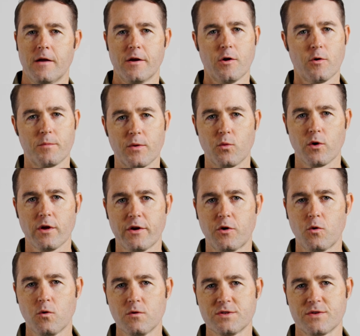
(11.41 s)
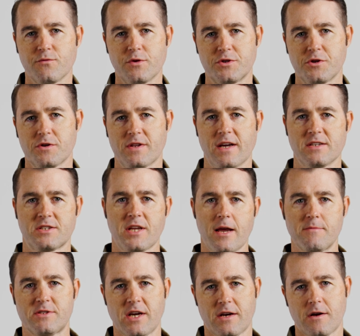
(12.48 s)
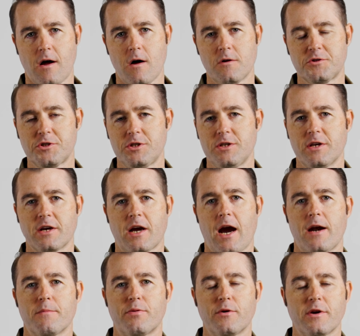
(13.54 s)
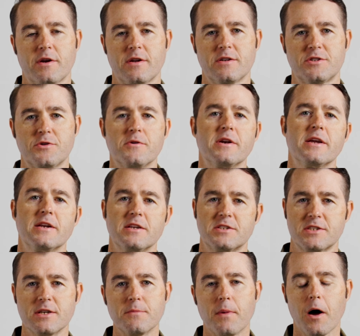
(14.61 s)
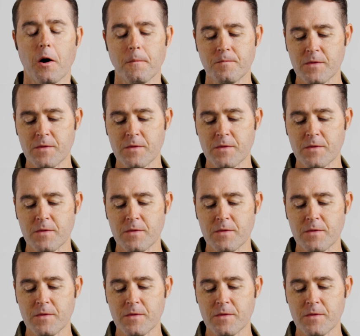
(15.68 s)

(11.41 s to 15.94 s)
you know what would be really cool is if we took that same technology and kind of put it into an EDC belt.